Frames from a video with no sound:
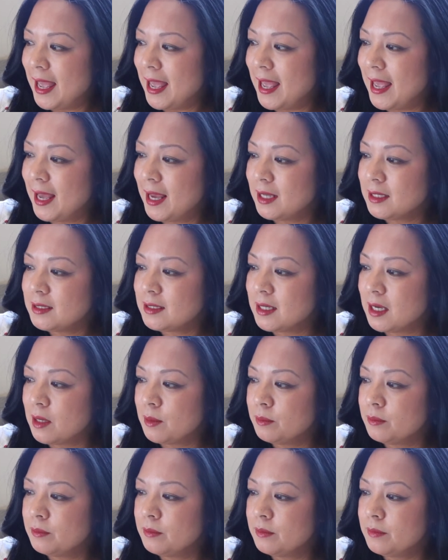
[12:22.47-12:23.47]
And
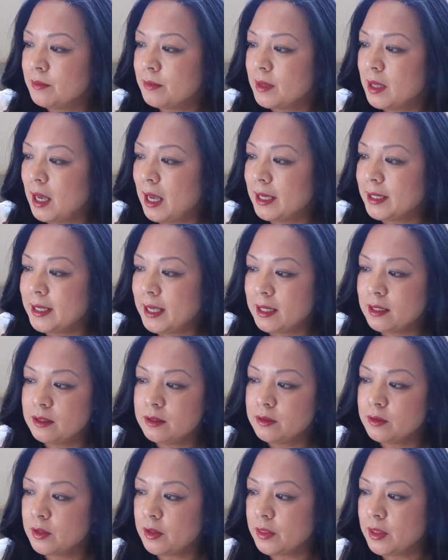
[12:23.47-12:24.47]

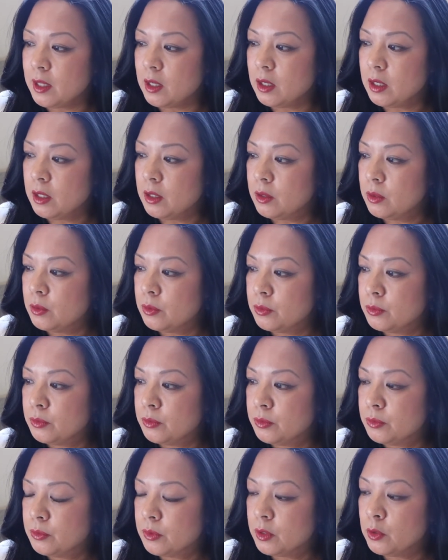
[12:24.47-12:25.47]
again, the
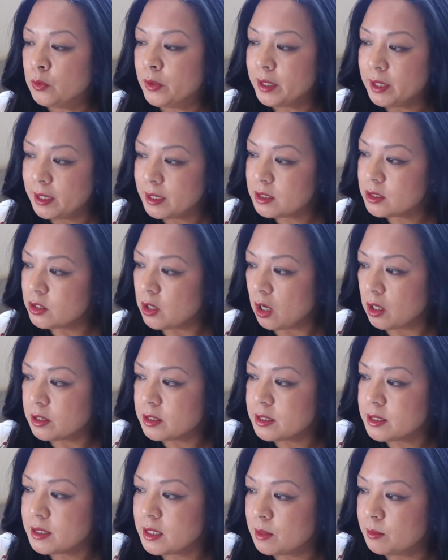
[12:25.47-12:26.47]
ingredients are
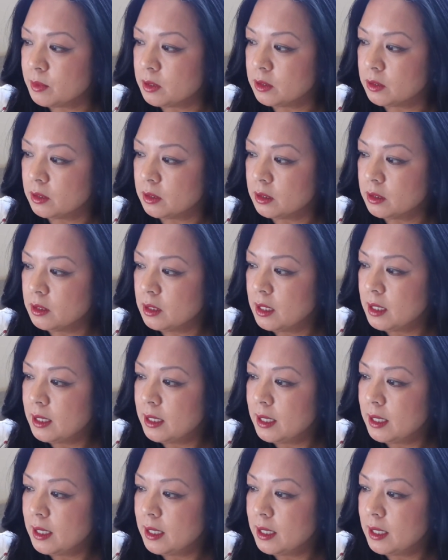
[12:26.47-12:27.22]
similar.